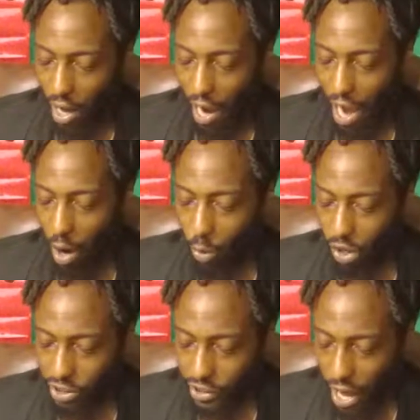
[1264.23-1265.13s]
I
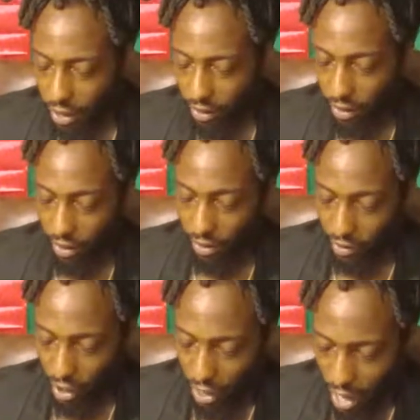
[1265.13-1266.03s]
will shake
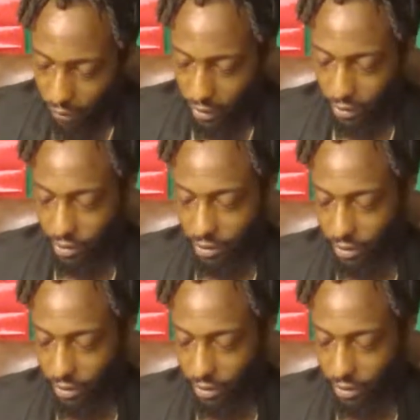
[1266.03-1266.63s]
the heavens,